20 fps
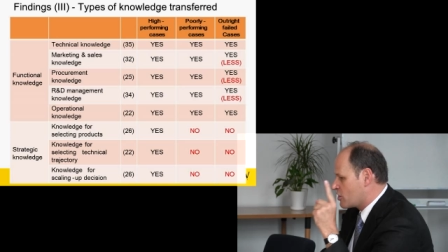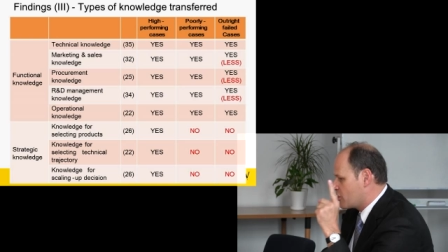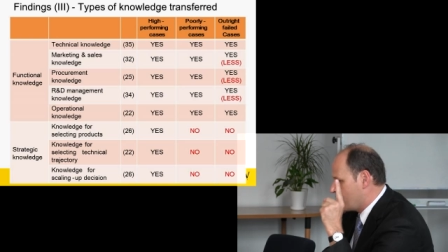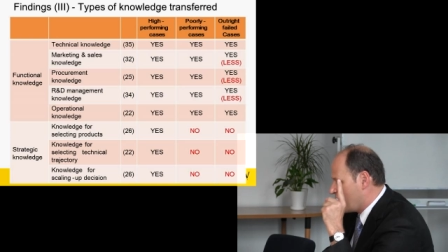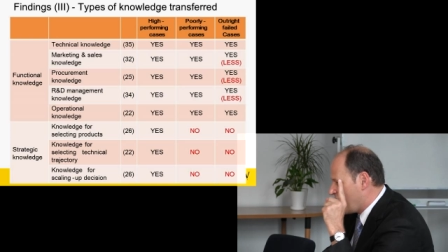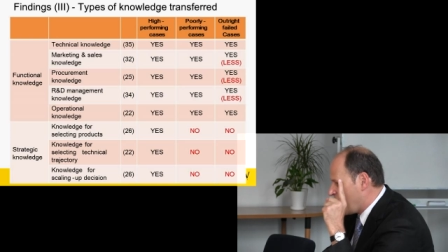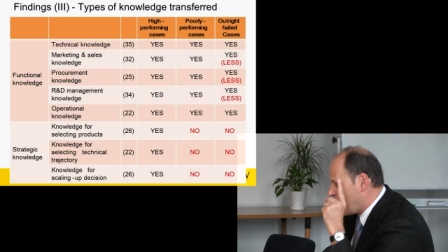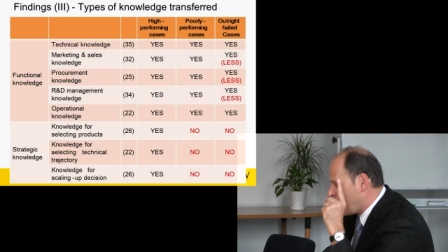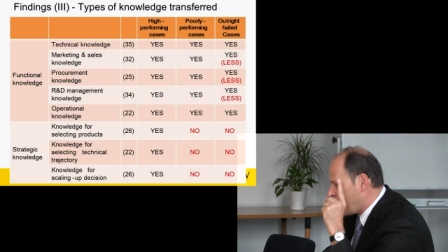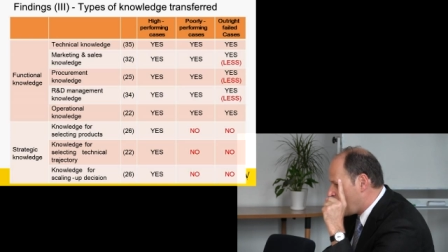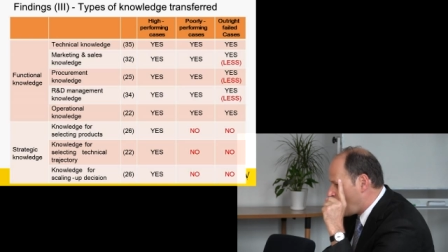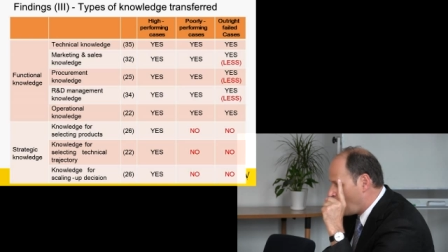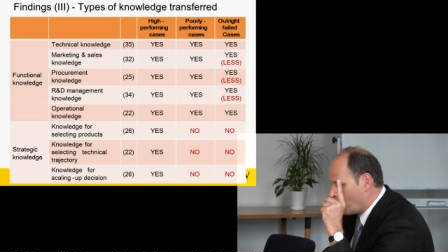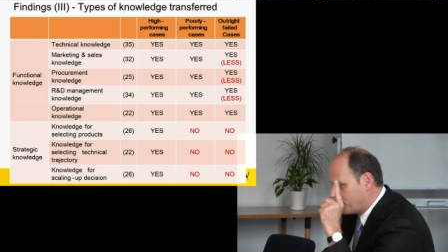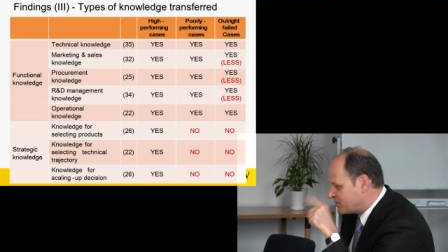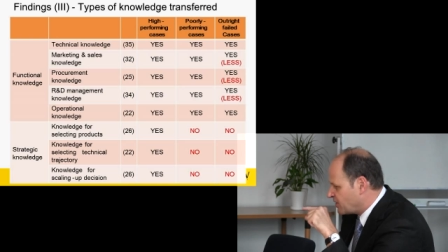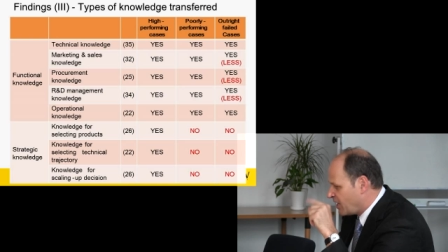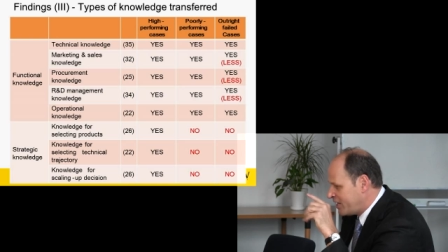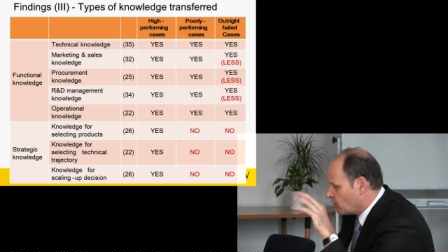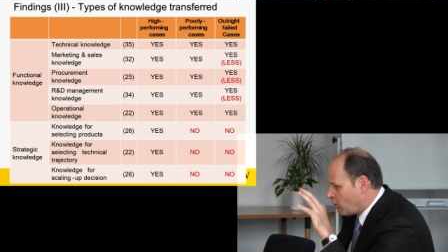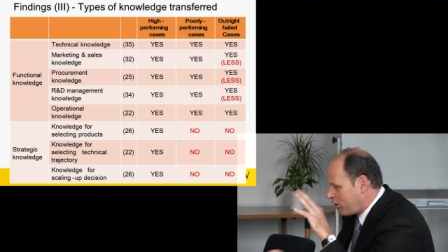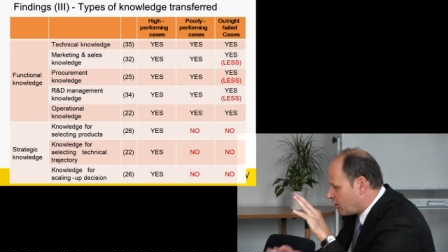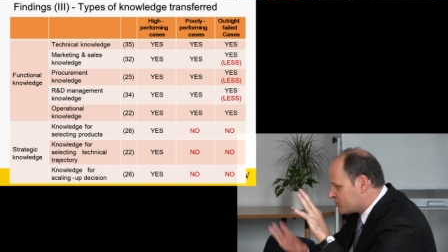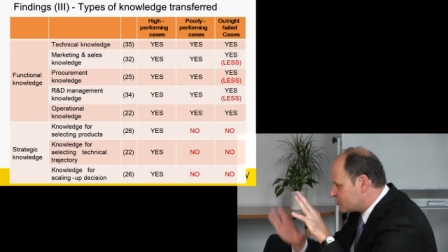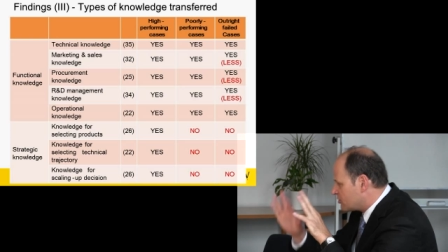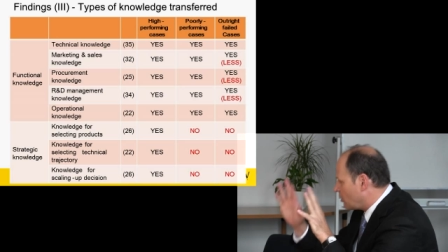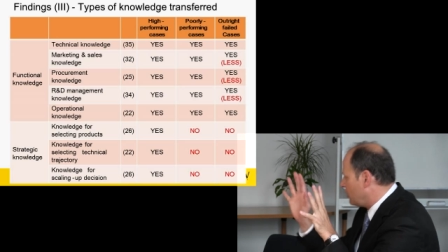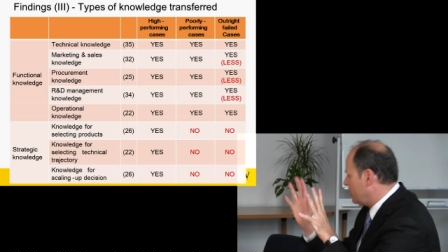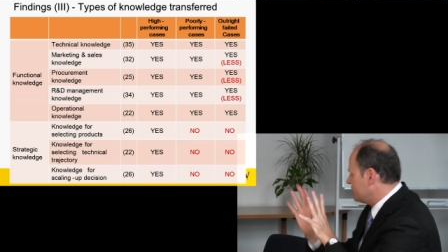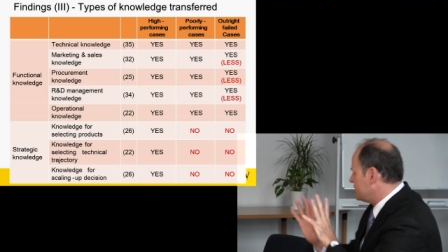they obtain
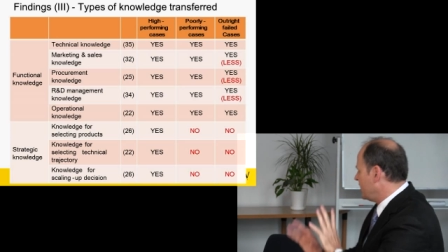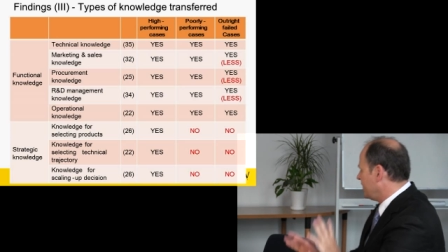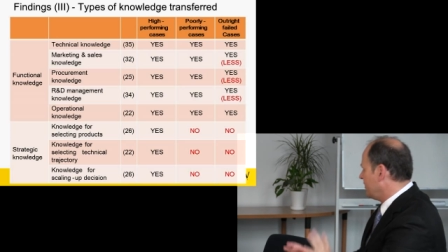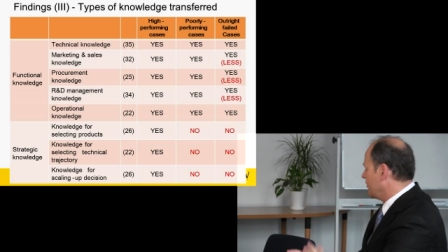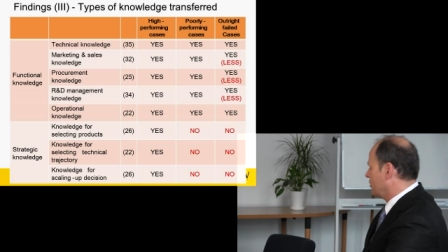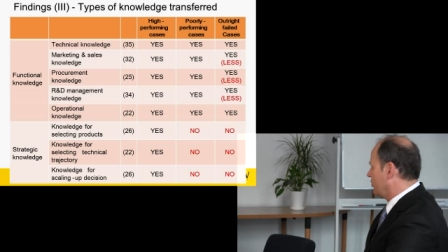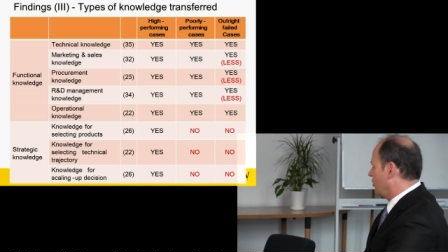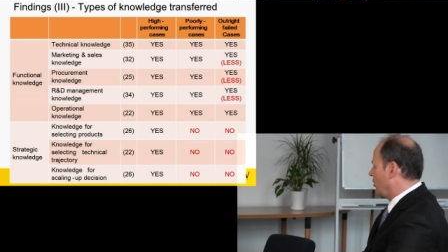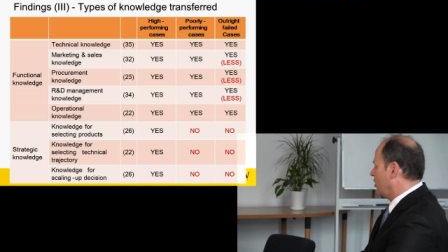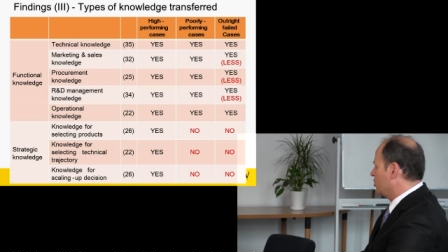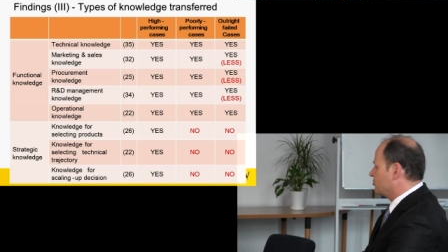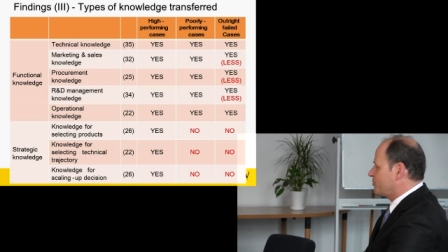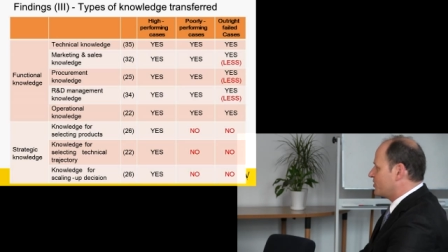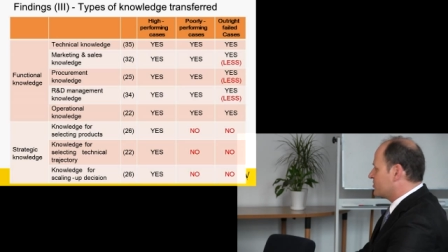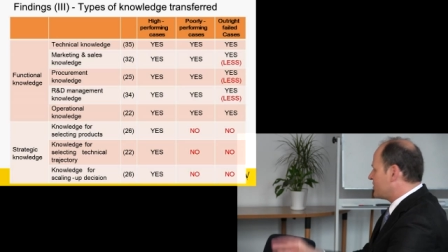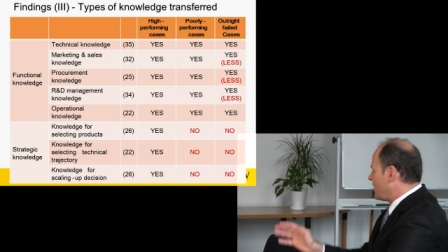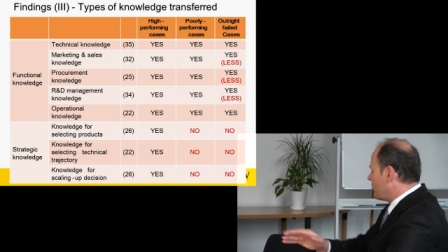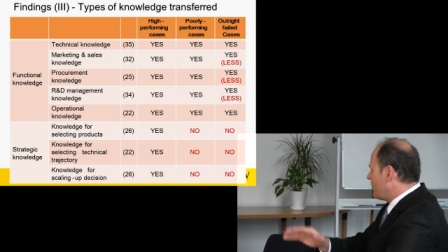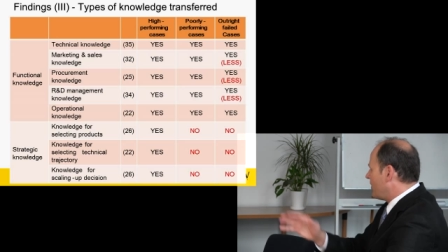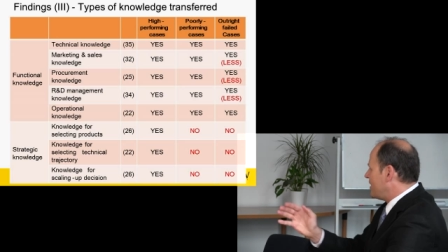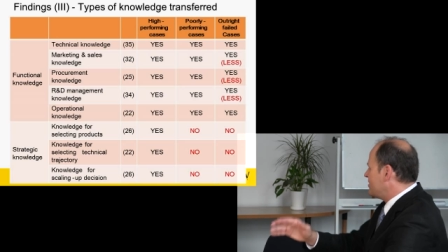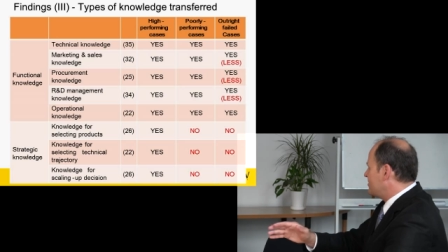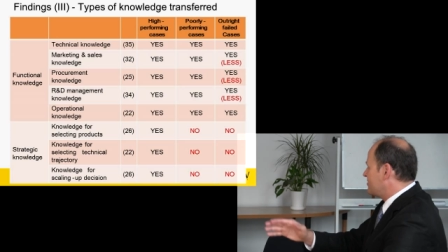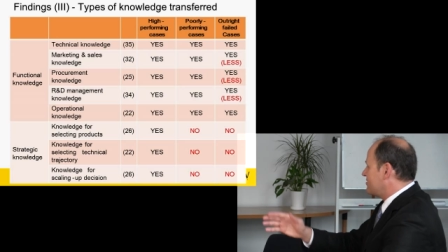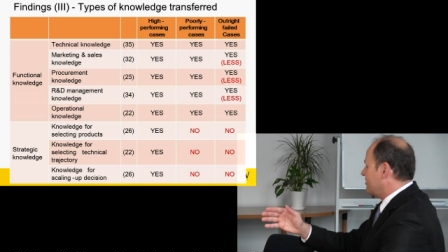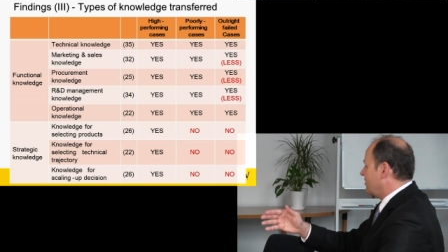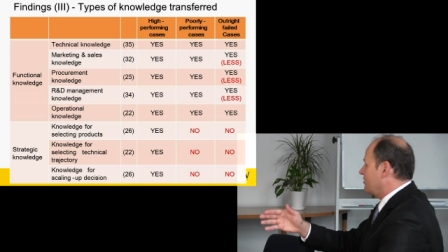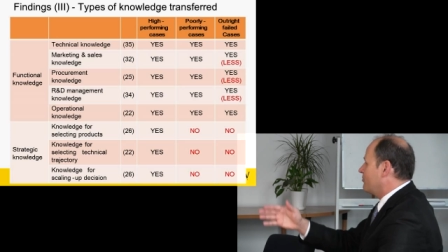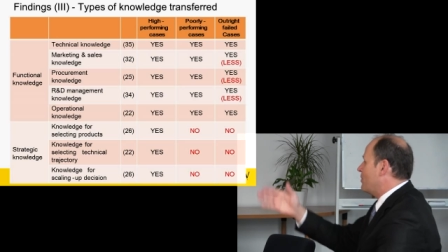also all the technical knowledge, because otherwise,